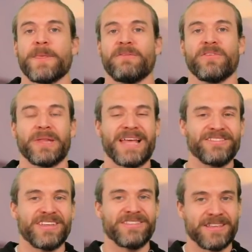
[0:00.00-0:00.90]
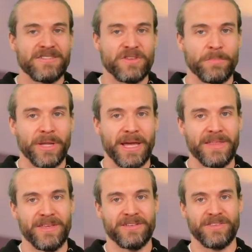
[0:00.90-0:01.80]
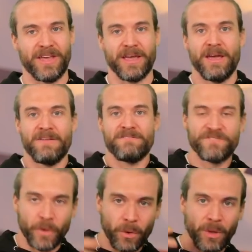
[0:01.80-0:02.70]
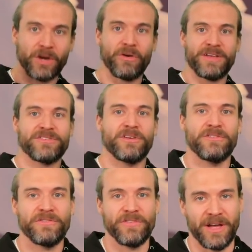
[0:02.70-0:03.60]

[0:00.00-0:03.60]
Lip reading: you have less incentive to play these like full aggressive